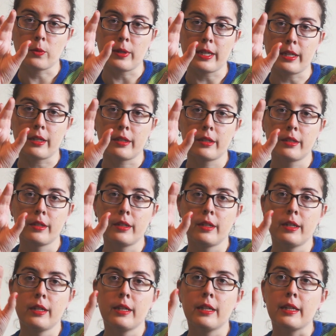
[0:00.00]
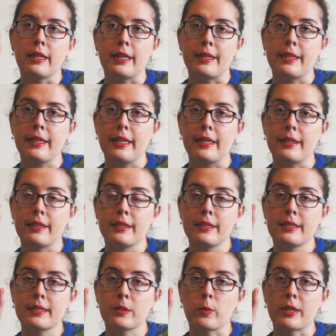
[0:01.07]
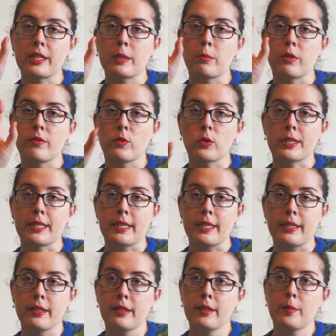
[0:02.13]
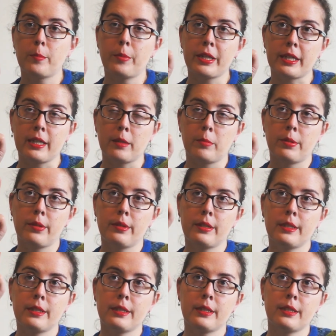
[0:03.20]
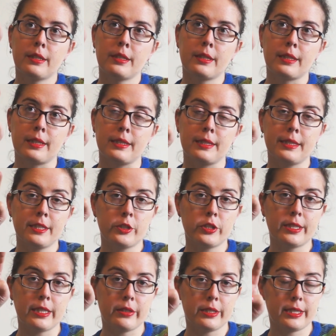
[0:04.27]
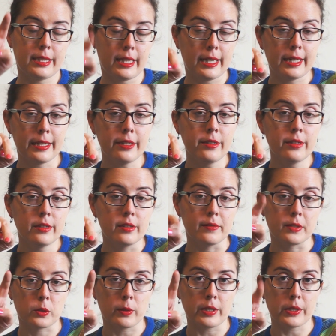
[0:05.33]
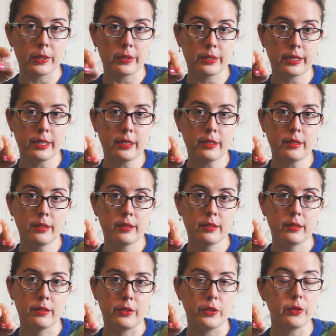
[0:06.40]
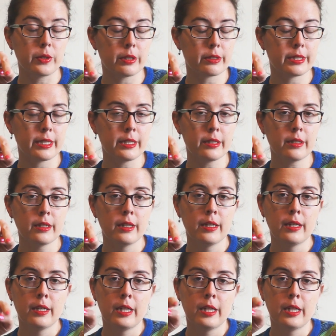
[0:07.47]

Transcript: square. And then square number 14, pick up the stitches down the side of square 13, new 13,